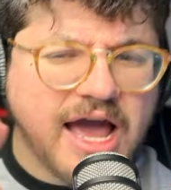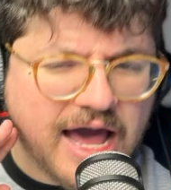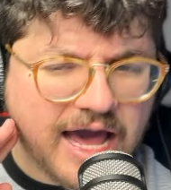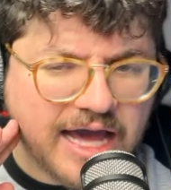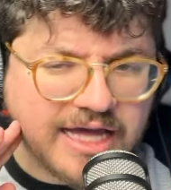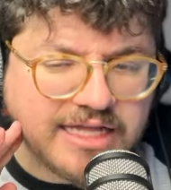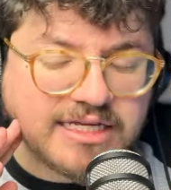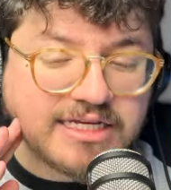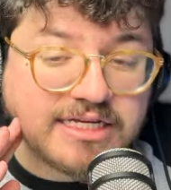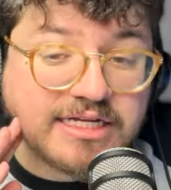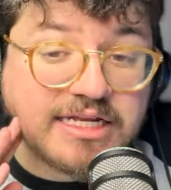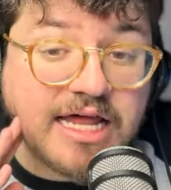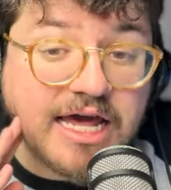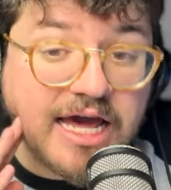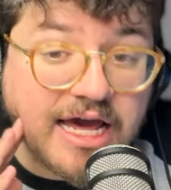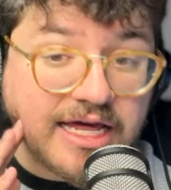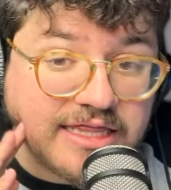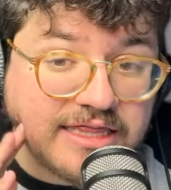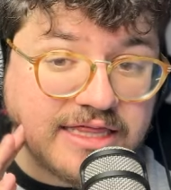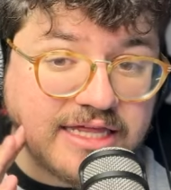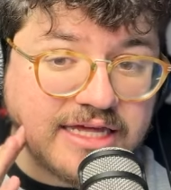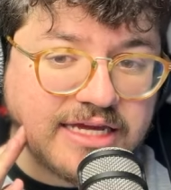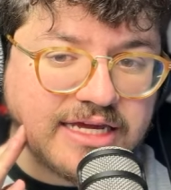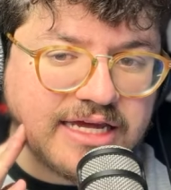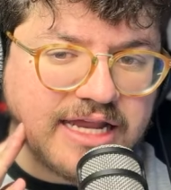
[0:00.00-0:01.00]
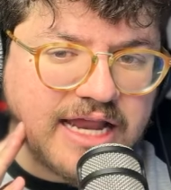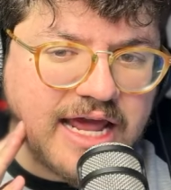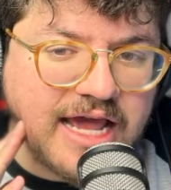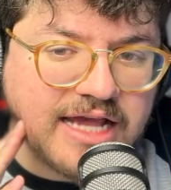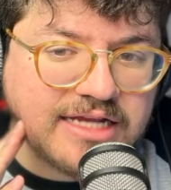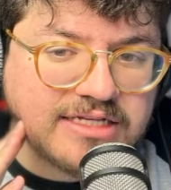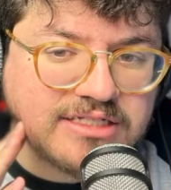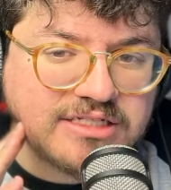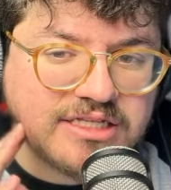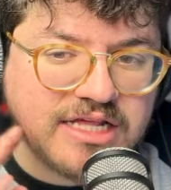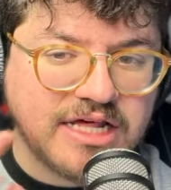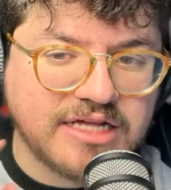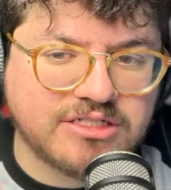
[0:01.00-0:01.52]
I did. I think it
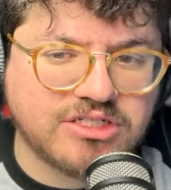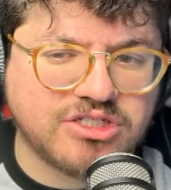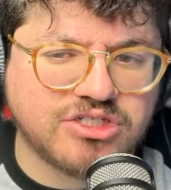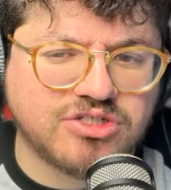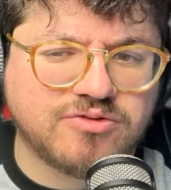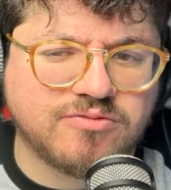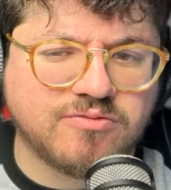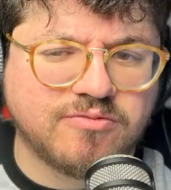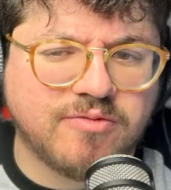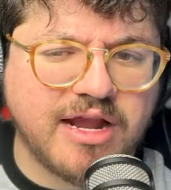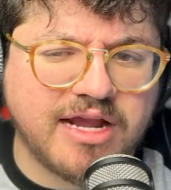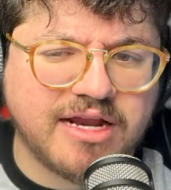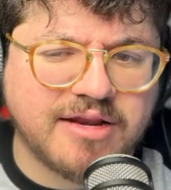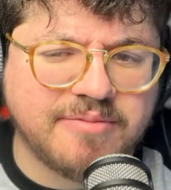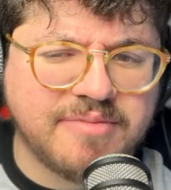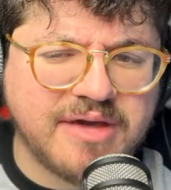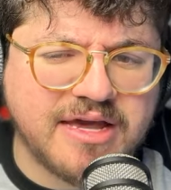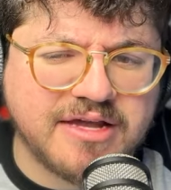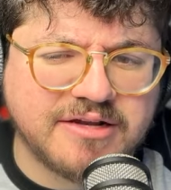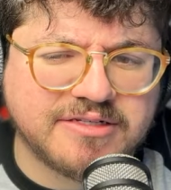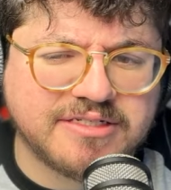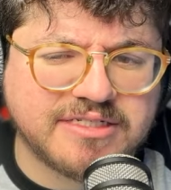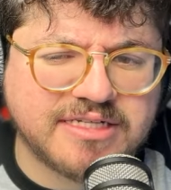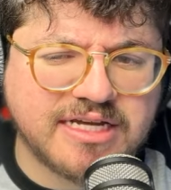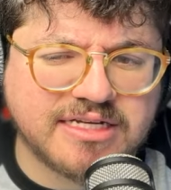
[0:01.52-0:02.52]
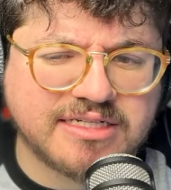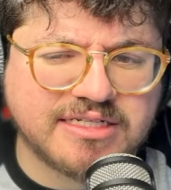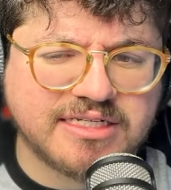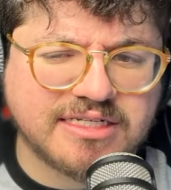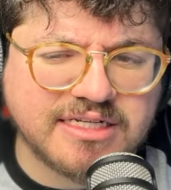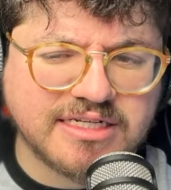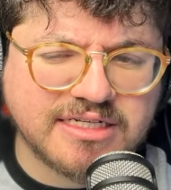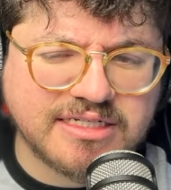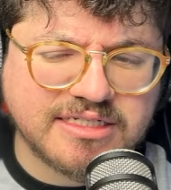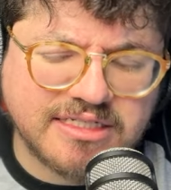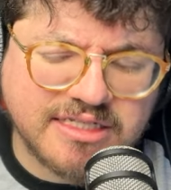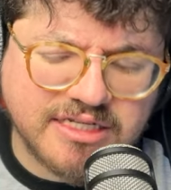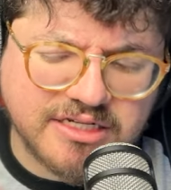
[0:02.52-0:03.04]
has that just right amount of
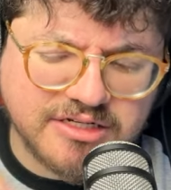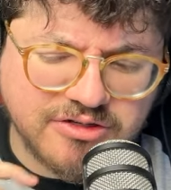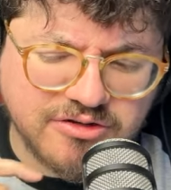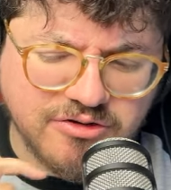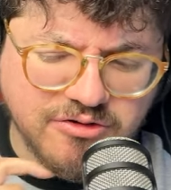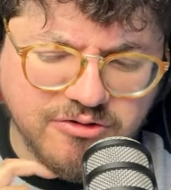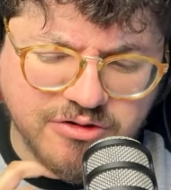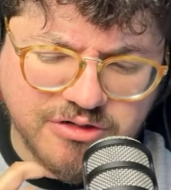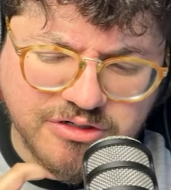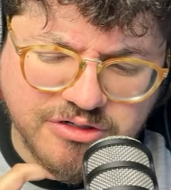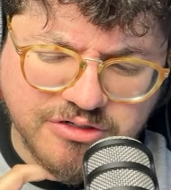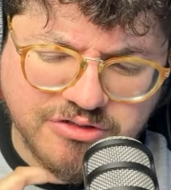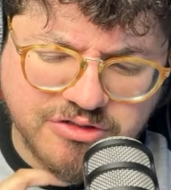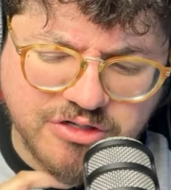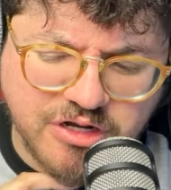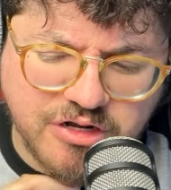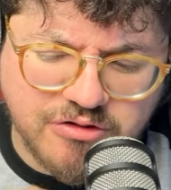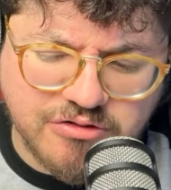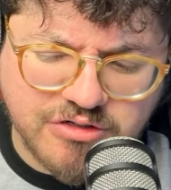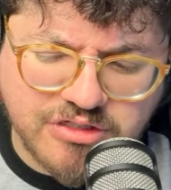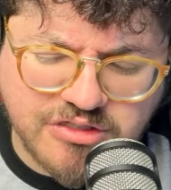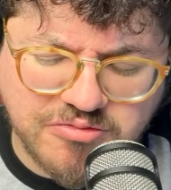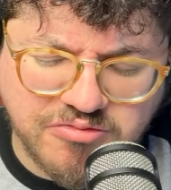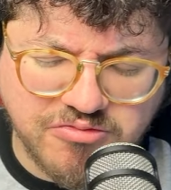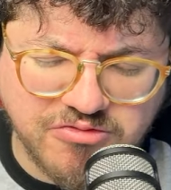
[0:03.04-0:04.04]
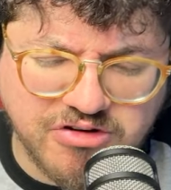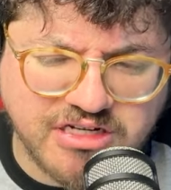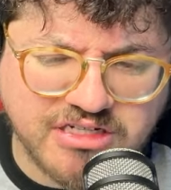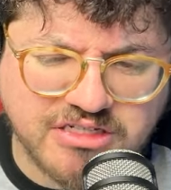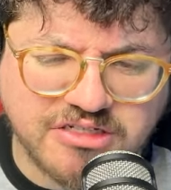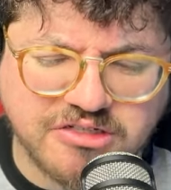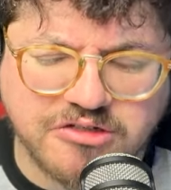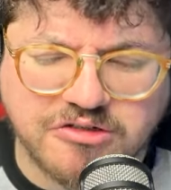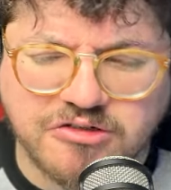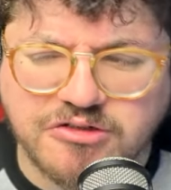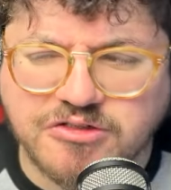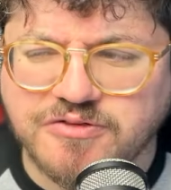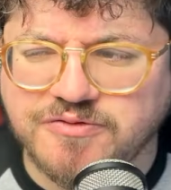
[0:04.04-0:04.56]
sexiness that Yorgos always
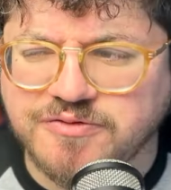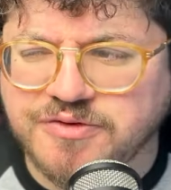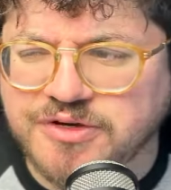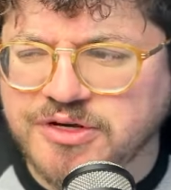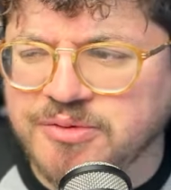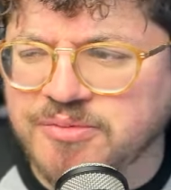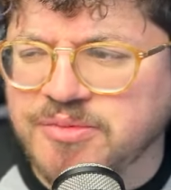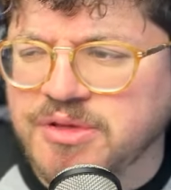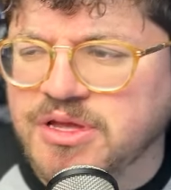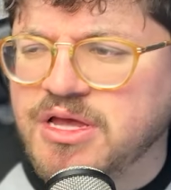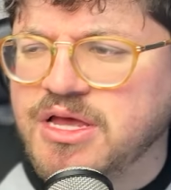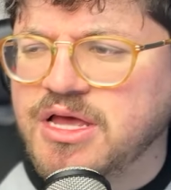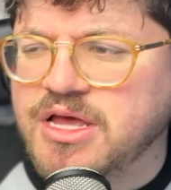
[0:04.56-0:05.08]
brings to his film.